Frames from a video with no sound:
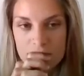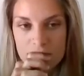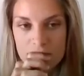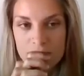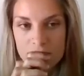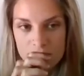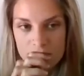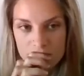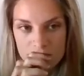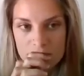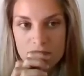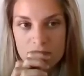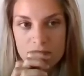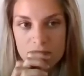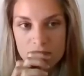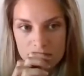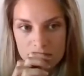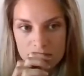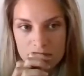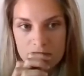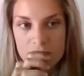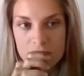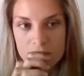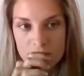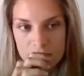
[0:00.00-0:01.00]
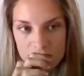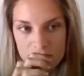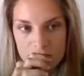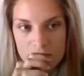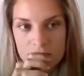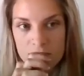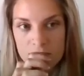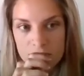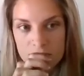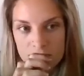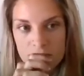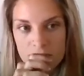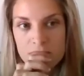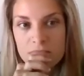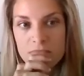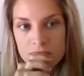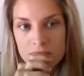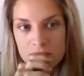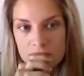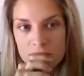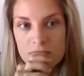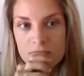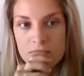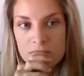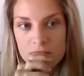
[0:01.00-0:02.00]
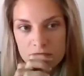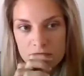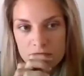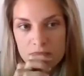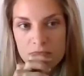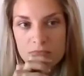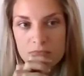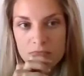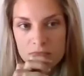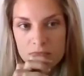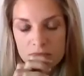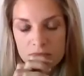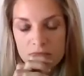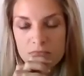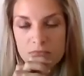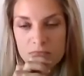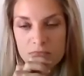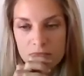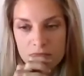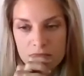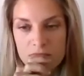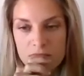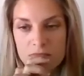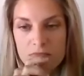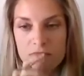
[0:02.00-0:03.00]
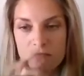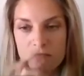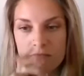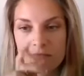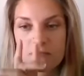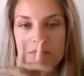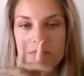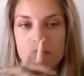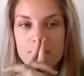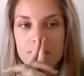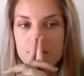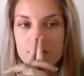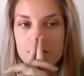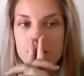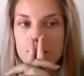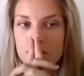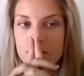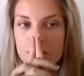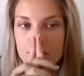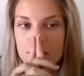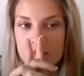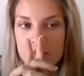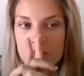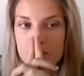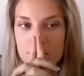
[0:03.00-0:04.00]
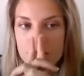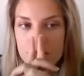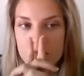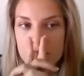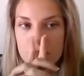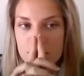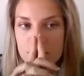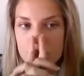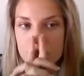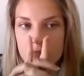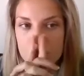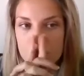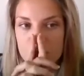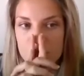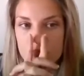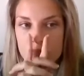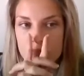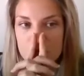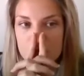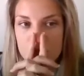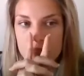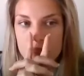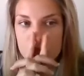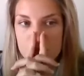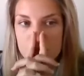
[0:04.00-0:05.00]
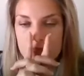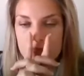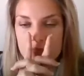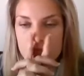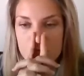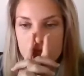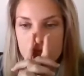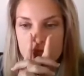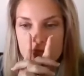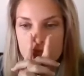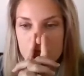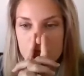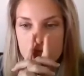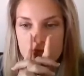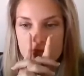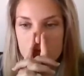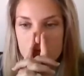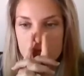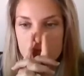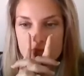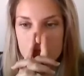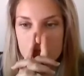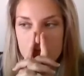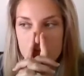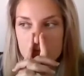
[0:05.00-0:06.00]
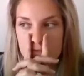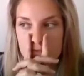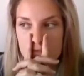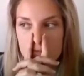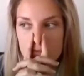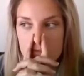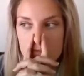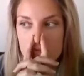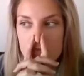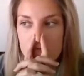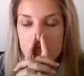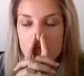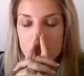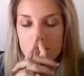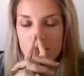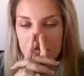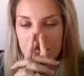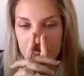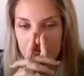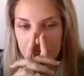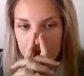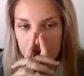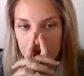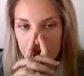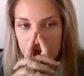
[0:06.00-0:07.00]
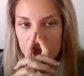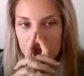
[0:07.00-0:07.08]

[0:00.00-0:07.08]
assign it meaning. When you have visuals, you start to assign meaning. Your